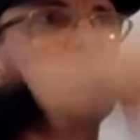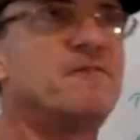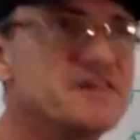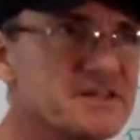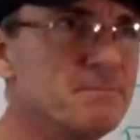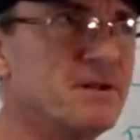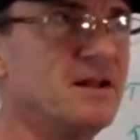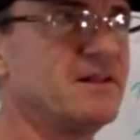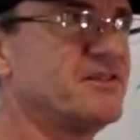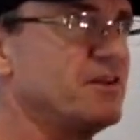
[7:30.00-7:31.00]

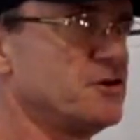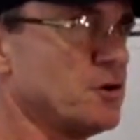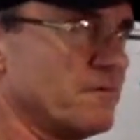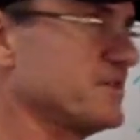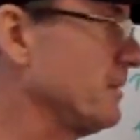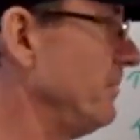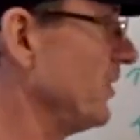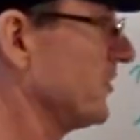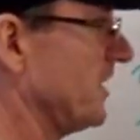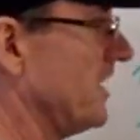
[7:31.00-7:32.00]
visible, your
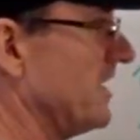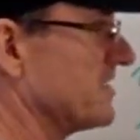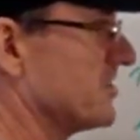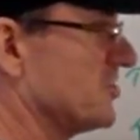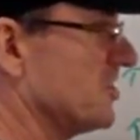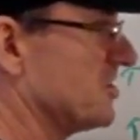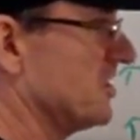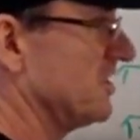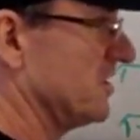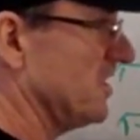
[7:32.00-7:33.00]
visibility is
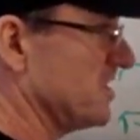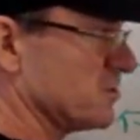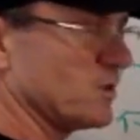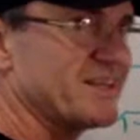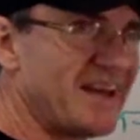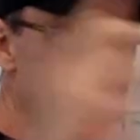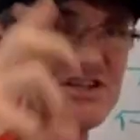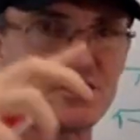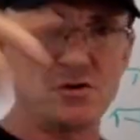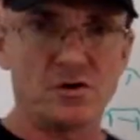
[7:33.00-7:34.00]
just, this is what
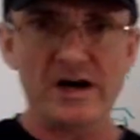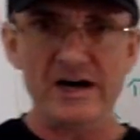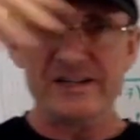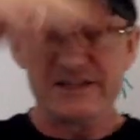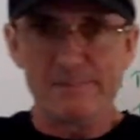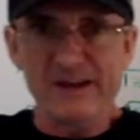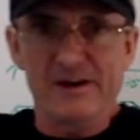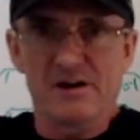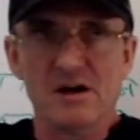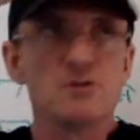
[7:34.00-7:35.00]
catching your eyes, the
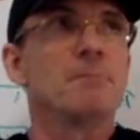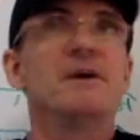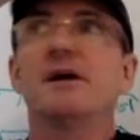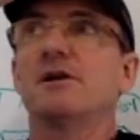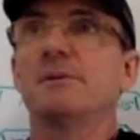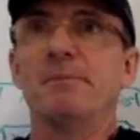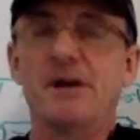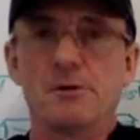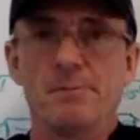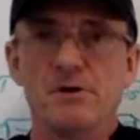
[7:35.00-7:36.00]
bigger account, the
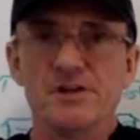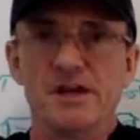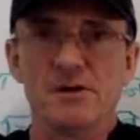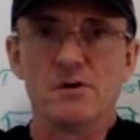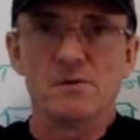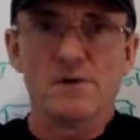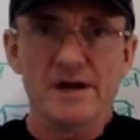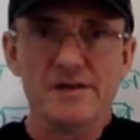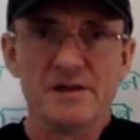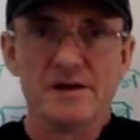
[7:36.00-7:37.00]
bigger building,
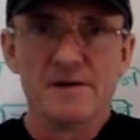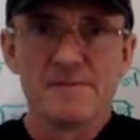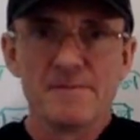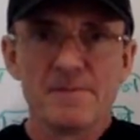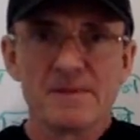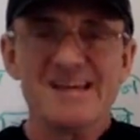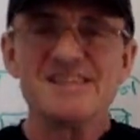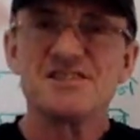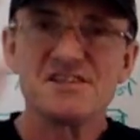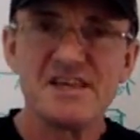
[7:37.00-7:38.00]
right?
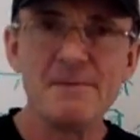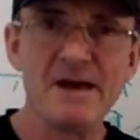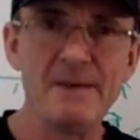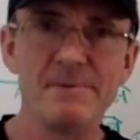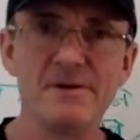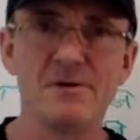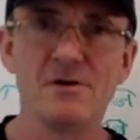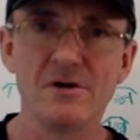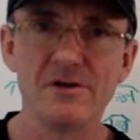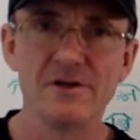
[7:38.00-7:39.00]
It's the same happen
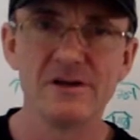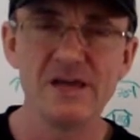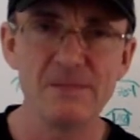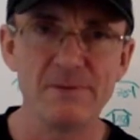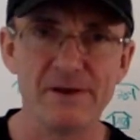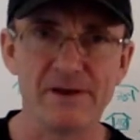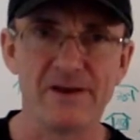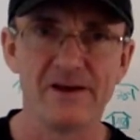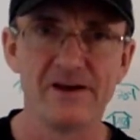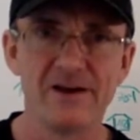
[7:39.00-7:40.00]
on eBay.
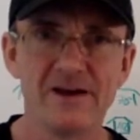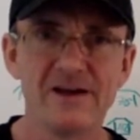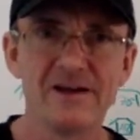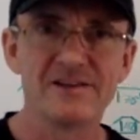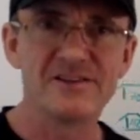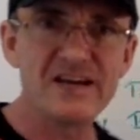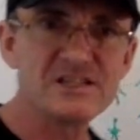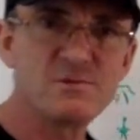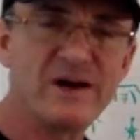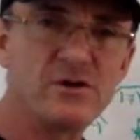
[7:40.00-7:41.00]

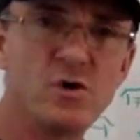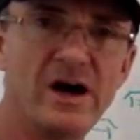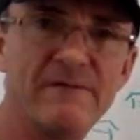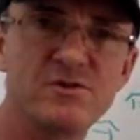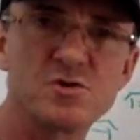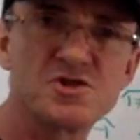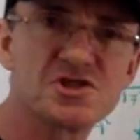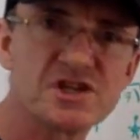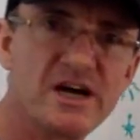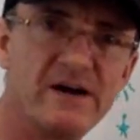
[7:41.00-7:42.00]
That's why you have to
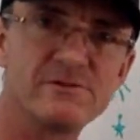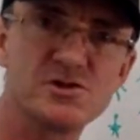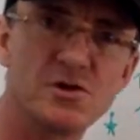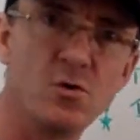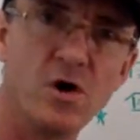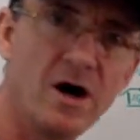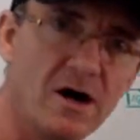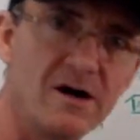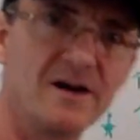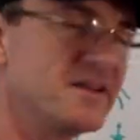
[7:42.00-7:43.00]
strive so
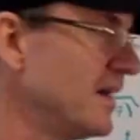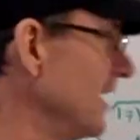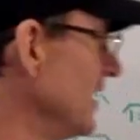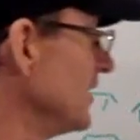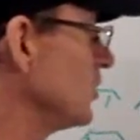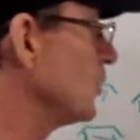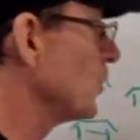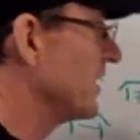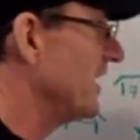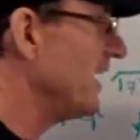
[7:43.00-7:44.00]
hard
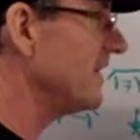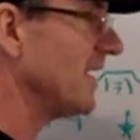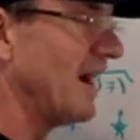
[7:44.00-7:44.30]
to get